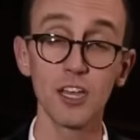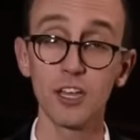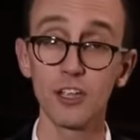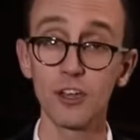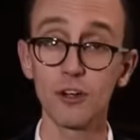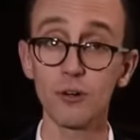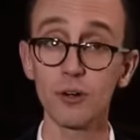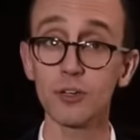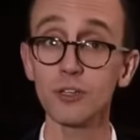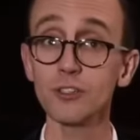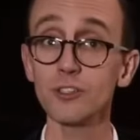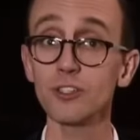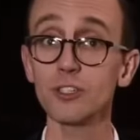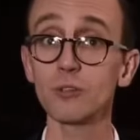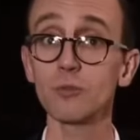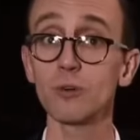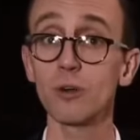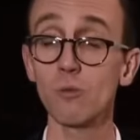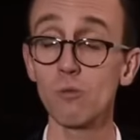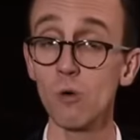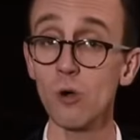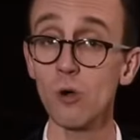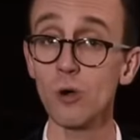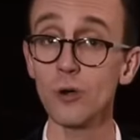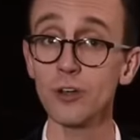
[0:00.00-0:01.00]
you're also
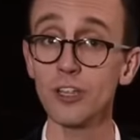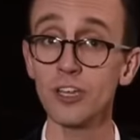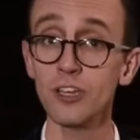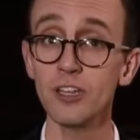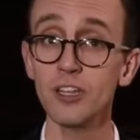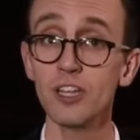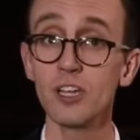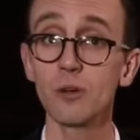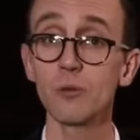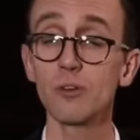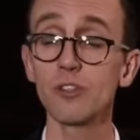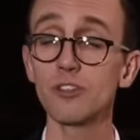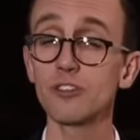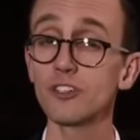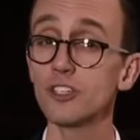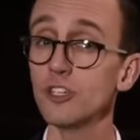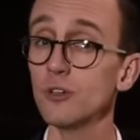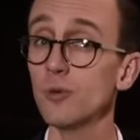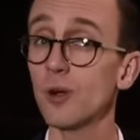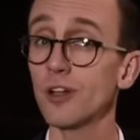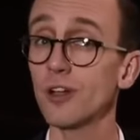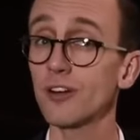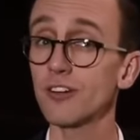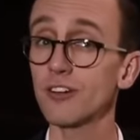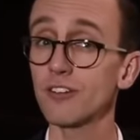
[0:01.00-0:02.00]
rewarded with
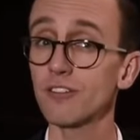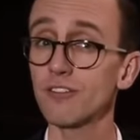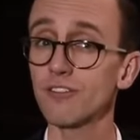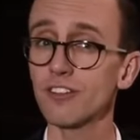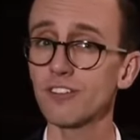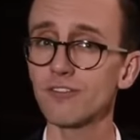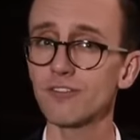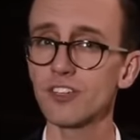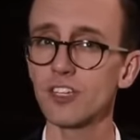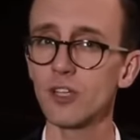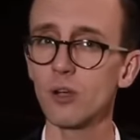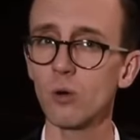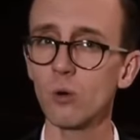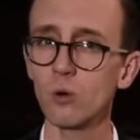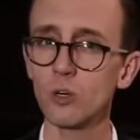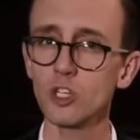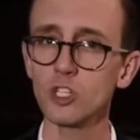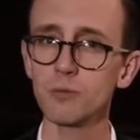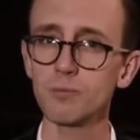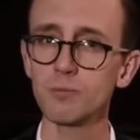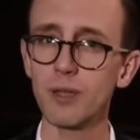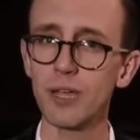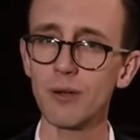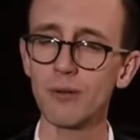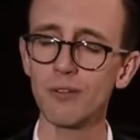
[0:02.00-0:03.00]
250
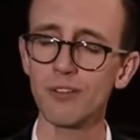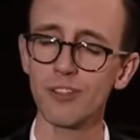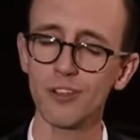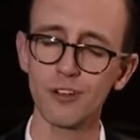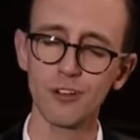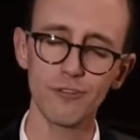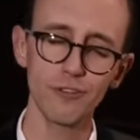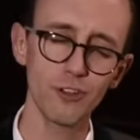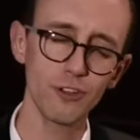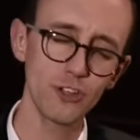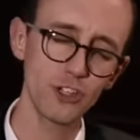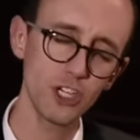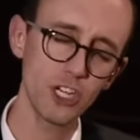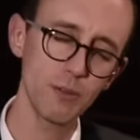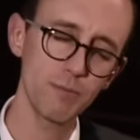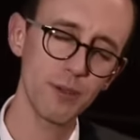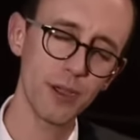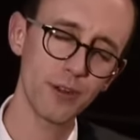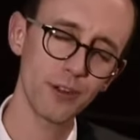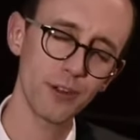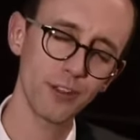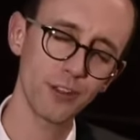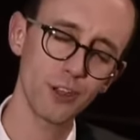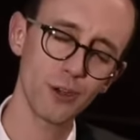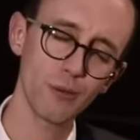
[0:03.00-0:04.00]
horsepower, though if you cheap
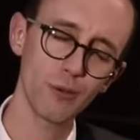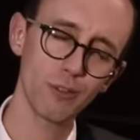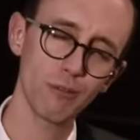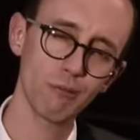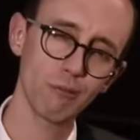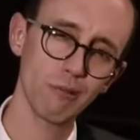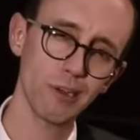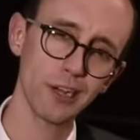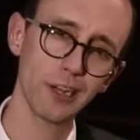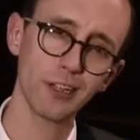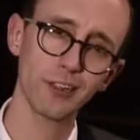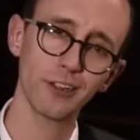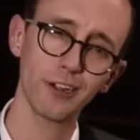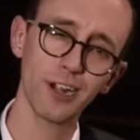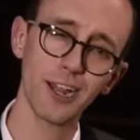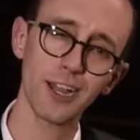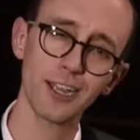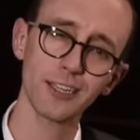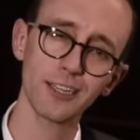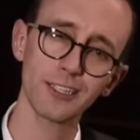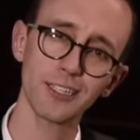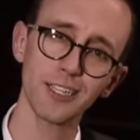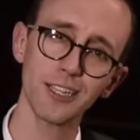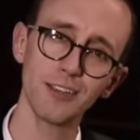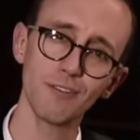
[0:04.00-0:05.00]
out and go with regular
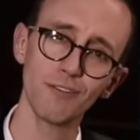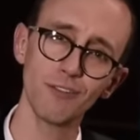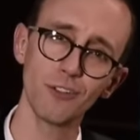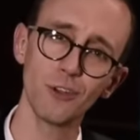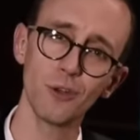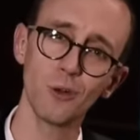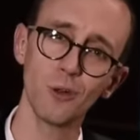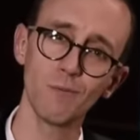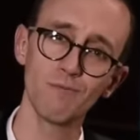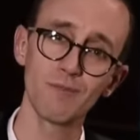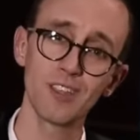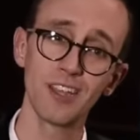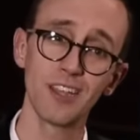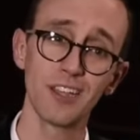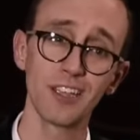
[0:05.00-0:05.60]
octane fuel,